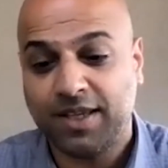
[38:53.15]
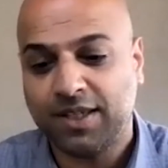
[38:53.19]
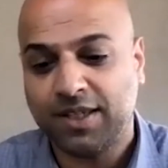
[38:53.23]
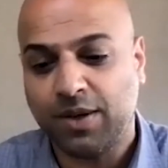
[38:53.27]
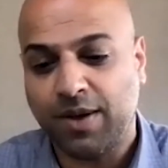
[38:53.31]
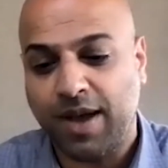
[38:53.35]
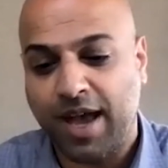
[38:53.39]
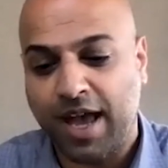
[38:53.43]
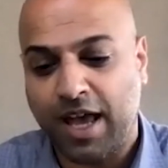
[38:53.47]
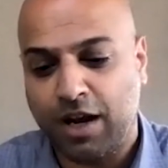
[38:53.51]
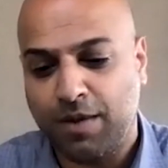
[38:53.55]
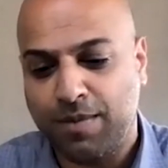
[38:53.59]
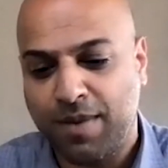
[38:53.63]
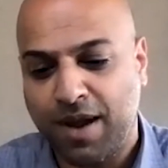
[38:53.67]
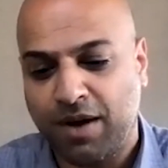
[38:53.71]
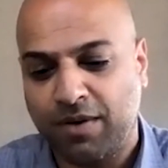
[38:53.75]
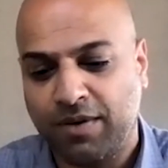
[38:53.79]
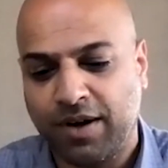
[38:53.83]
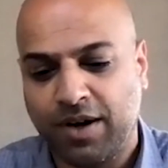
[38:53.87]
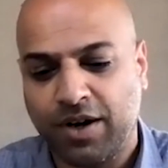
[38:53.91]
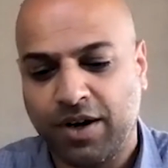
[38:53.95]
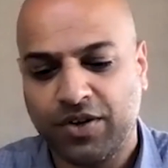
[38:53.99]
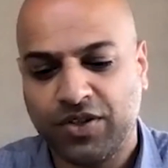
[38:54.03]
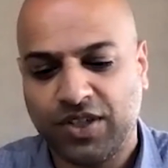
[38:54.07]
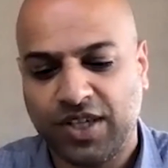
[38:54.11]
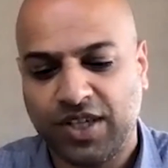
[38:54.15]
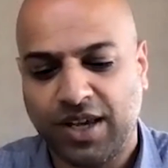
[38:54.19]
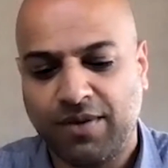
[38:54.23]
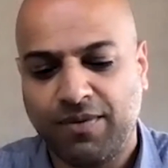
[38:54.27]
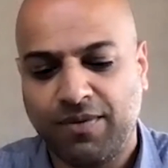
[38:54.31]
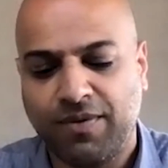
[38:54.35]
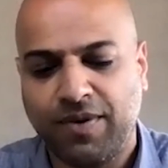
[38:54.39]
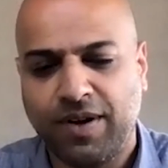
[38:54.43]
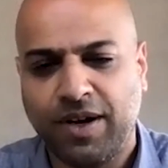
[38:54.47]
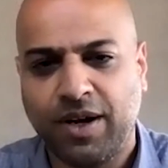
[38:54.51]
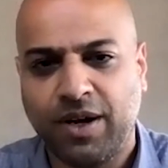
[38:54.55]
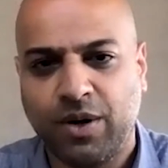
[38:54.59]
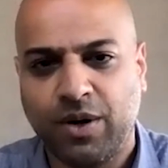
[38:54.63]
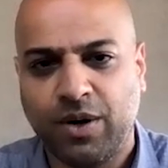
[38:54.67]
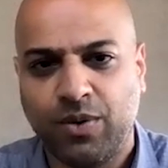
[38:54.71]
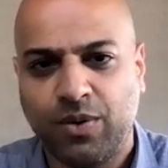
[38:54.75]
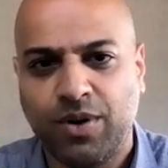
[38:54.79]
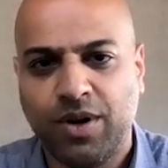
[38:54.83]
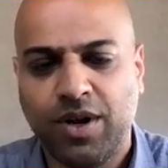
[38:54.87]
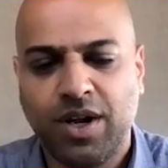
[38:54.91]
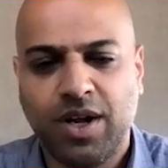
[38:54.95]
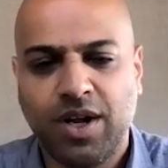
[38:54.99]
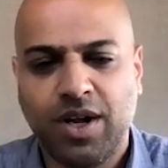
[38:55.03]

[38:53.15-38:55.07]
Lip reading: So Anna Maury, our CFO,